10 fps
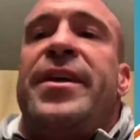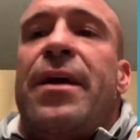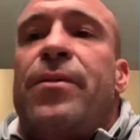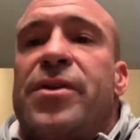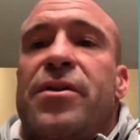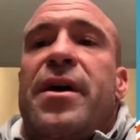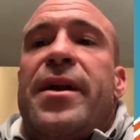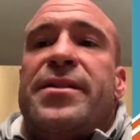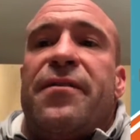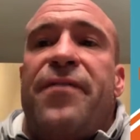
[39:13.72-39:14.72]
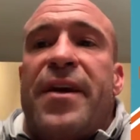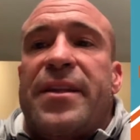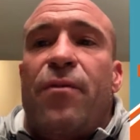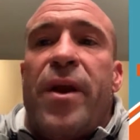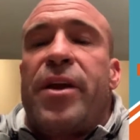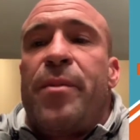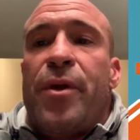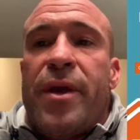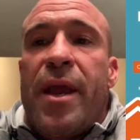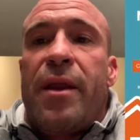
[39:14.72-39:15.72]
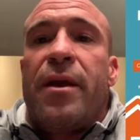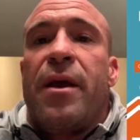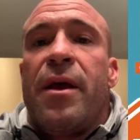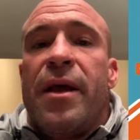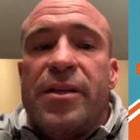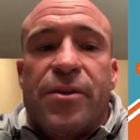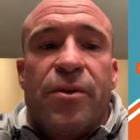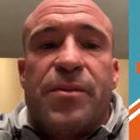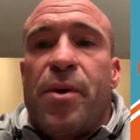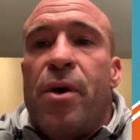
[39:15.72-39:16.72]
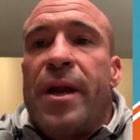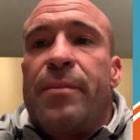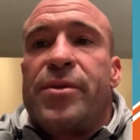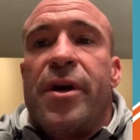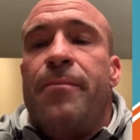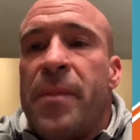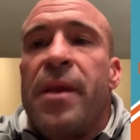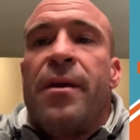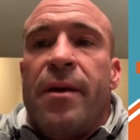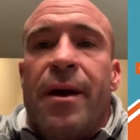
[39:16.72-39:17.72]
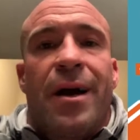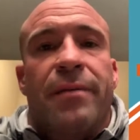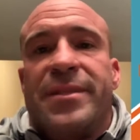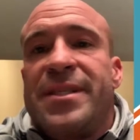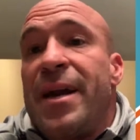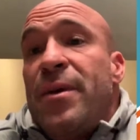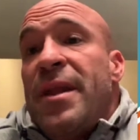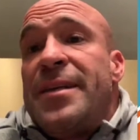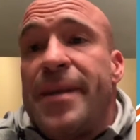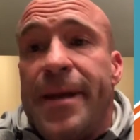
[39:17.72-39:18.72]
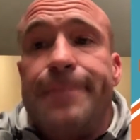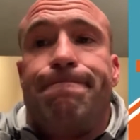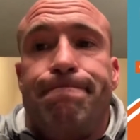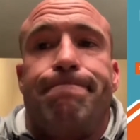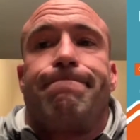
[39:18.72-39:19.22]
get results done. It's an effective way to communicate is through this program. So, excited what lies ahead.